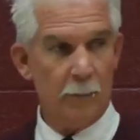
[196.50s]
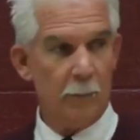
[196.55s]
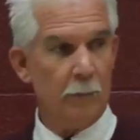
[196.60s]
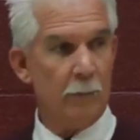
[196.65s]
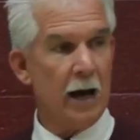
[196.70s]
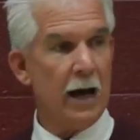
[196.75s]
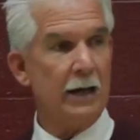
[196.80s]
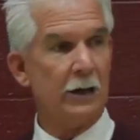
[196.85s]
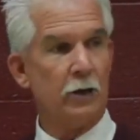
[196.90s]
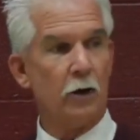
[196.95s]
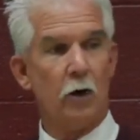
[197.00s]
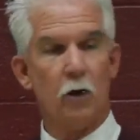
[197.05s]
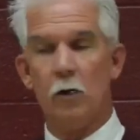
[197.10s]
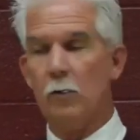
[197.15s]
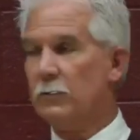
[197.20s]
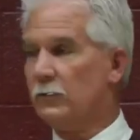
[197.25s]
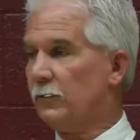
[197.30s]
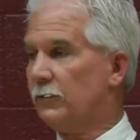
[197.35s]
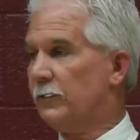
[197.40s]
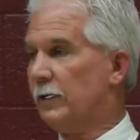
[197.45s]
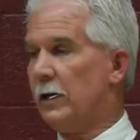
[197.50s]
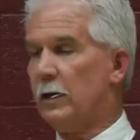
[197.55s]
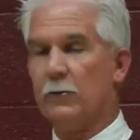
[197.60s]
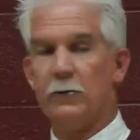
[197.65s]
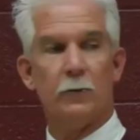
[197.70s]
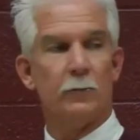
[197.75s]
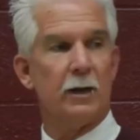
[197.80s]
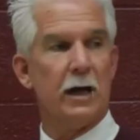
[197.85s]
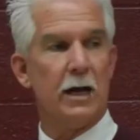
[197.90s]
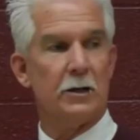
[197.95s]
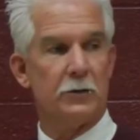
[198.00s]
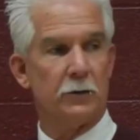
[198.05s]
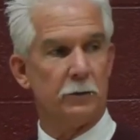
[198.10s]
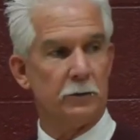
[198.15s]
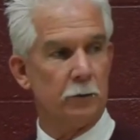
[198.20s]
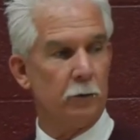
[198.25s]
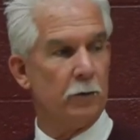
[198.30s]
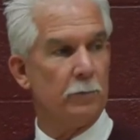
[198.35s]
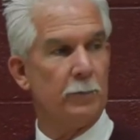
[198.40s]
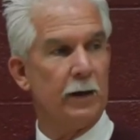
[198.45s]
Mike Holmes is here from last
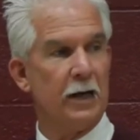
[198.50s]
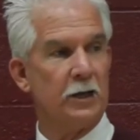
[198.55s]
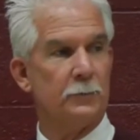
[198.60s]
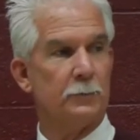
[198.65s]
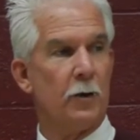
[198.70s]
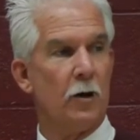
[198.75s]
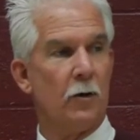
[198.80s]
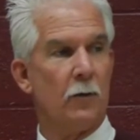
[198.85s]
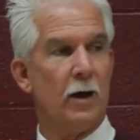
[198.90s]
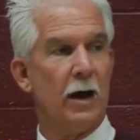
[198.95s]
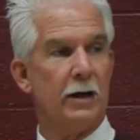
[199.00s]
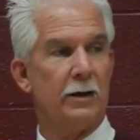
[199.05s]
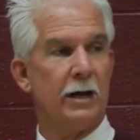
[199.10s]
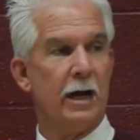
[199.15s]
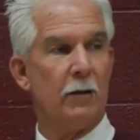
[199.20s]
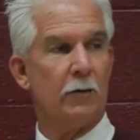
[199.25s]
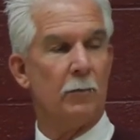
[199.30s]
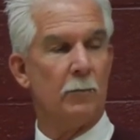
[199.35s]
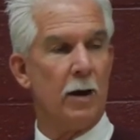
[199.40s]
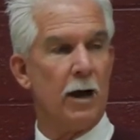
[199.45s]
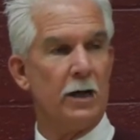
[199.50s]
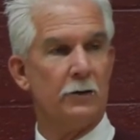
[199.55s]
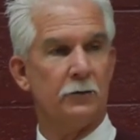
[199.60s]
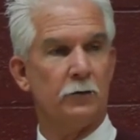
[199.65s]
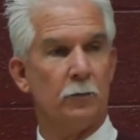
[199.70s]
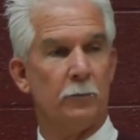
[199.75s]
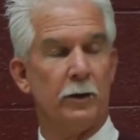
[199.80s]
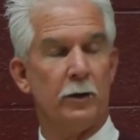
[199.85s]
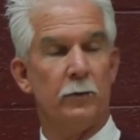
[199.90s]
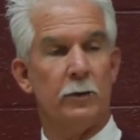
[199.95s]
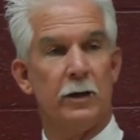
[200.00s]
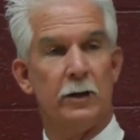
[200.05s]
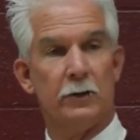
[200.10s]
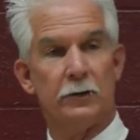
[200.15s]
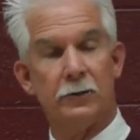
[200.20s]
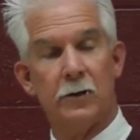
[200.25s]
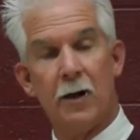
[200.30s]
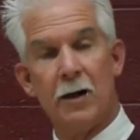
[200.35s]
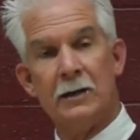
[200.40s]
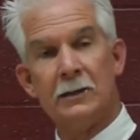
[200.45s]
year, doing baseball right now. Mike's going to be
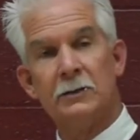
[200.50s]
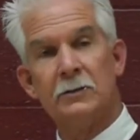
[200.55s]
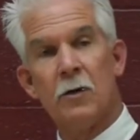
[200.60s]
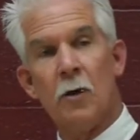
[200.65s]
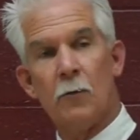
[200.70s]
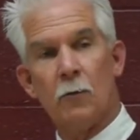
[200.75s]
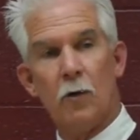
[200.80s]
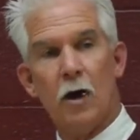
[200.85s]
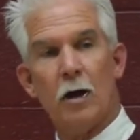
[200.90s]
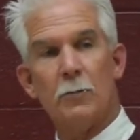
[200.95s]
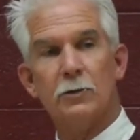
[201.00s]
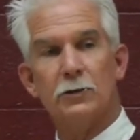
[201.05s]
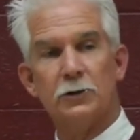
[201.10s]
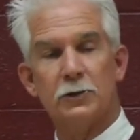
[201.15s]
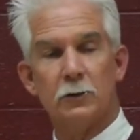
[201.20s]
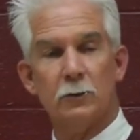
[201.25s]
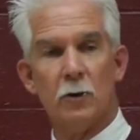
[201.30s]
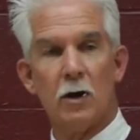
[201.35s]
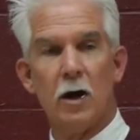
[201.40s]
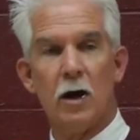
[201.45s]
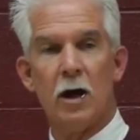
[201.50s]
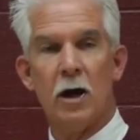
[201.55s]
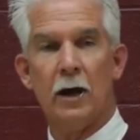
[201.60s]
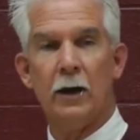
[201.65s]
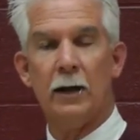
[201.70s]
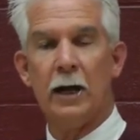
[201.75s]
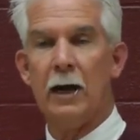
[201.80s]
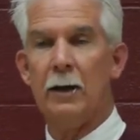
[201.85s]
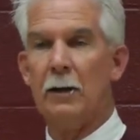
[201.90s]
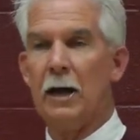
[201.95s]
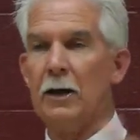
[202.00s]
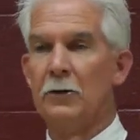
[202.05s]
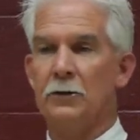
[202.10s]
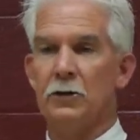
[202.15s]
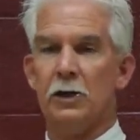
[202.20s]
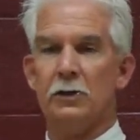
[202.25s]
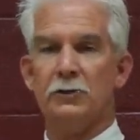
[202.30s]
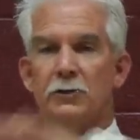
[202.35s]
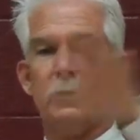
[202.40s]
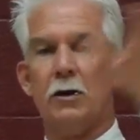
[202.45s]
with us. Robert Sherrod,
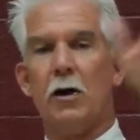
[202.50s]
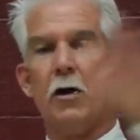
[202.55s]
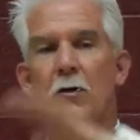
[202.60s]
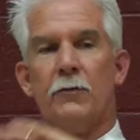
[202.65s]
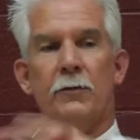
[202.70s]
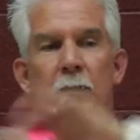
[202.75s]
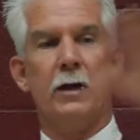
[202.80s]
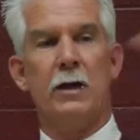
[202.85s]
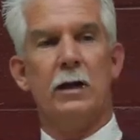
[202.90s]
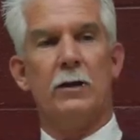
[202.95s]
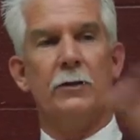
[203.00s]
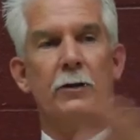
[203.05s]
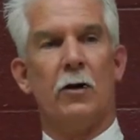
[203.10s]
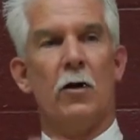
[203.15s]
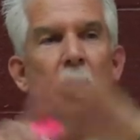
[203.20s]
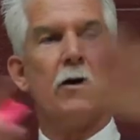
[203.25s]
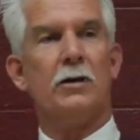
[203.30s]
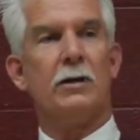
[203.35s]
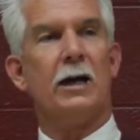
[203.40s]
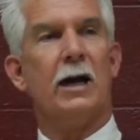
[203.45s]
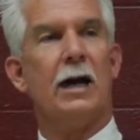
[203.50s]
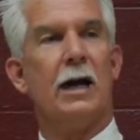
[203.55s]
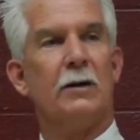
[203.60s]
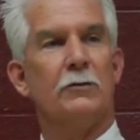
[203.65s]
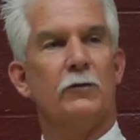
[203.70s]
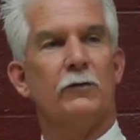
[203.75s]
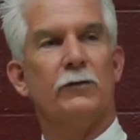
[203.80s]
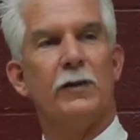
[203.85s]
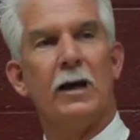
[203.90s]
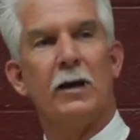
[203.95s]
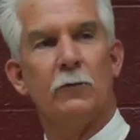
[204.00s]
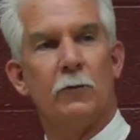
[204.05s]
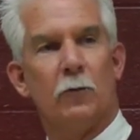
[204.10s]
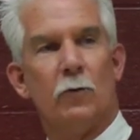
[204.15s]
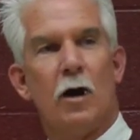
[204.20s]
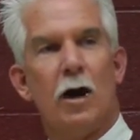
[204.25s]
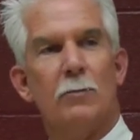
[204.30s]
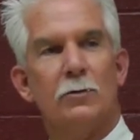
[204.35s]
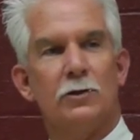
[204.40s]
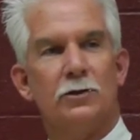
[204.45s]
I dusted off the archives and
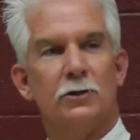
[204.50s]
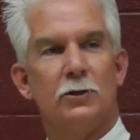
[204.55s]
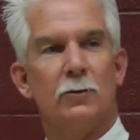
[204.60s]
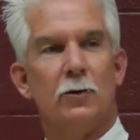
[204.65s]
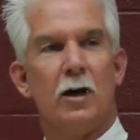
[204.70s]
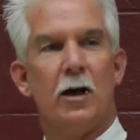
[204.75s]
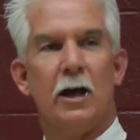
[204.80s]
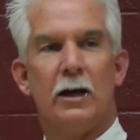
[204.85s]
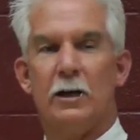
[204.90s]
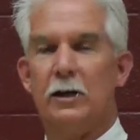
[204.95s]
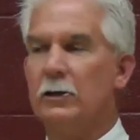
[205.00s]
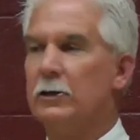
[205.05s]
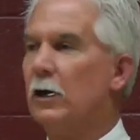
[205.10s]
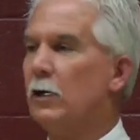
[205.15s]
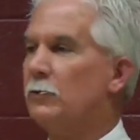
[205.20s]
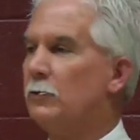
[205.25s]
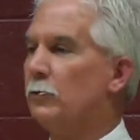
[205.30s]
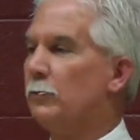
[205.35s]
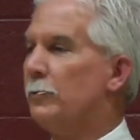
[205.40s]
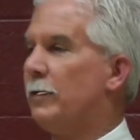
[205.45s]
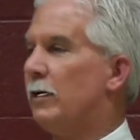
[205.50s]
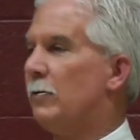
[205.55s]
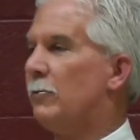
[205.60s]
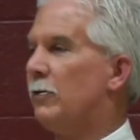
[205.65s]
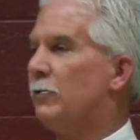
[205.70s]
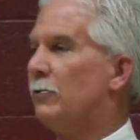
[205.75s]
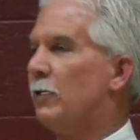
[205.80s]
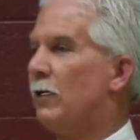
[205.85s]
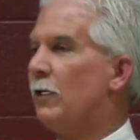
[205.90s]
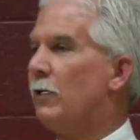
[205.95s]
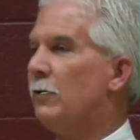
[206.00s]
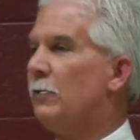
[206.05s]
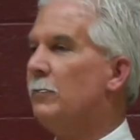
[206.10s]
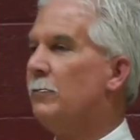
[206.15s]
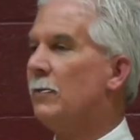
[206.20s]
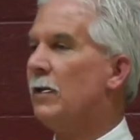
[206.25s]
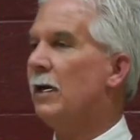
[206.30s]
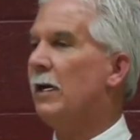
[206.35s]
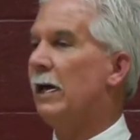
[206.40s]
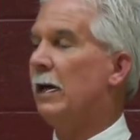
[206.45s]
found Robert Sherrod. He coached with me at
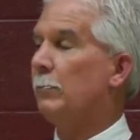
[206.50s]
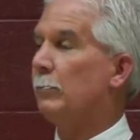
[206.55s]
Monroe.